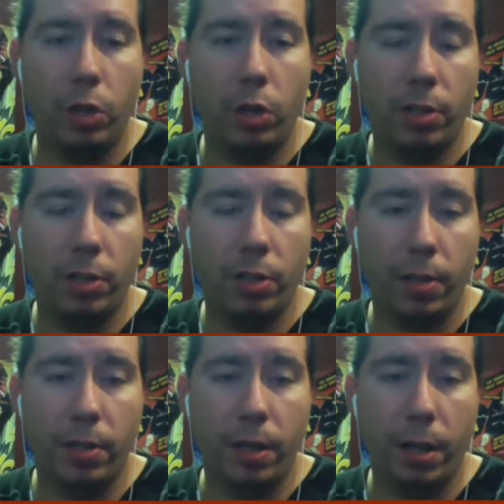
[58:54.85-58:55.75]
a
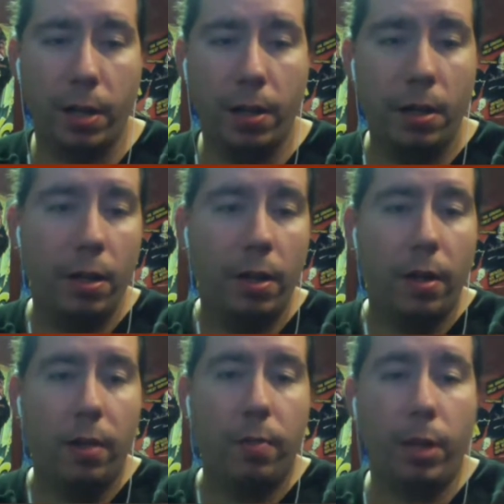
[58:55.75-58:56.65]
side-by-side,
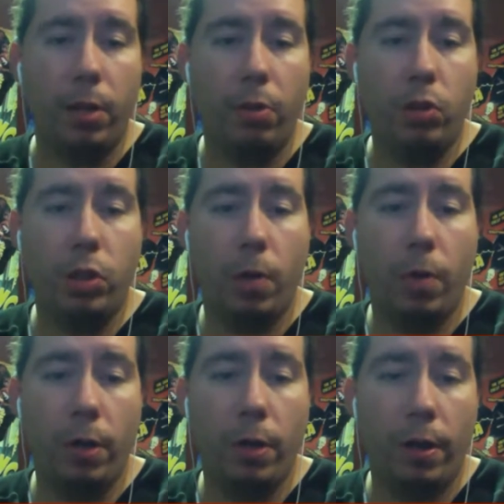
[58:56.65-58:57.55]
but they do
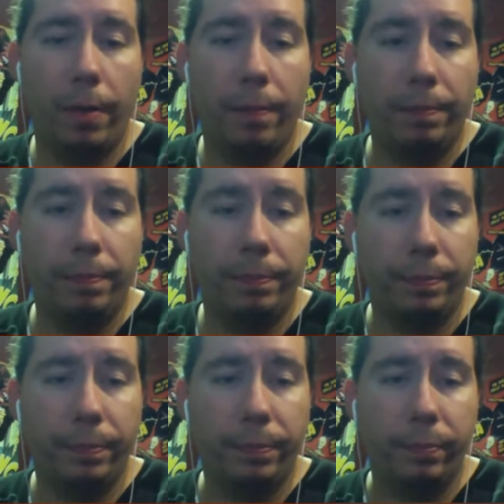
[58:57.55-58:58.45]
show the
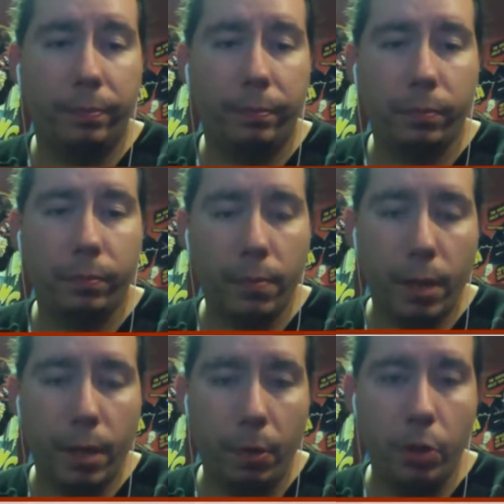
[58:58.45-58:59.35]

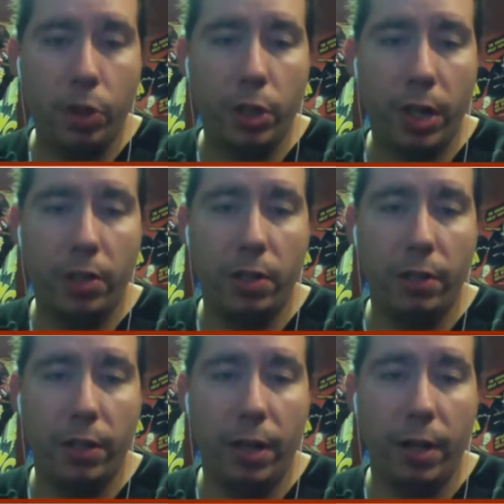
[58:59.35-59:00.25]
more shots of
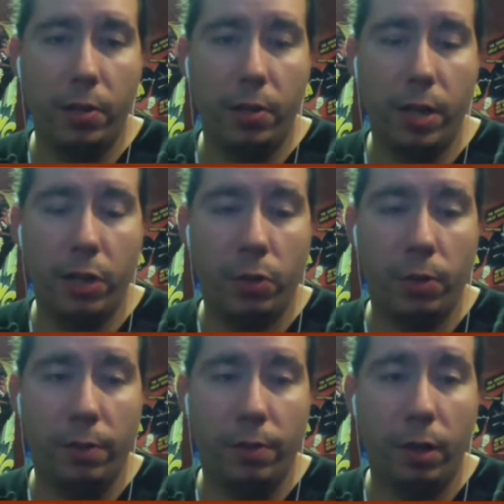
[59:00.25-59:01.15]
the statue
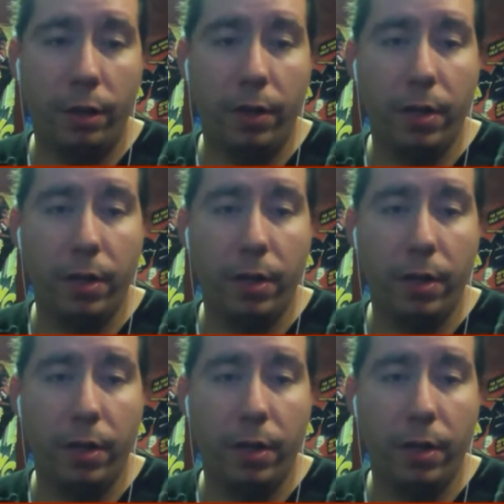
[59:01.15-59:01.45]
involved. And it's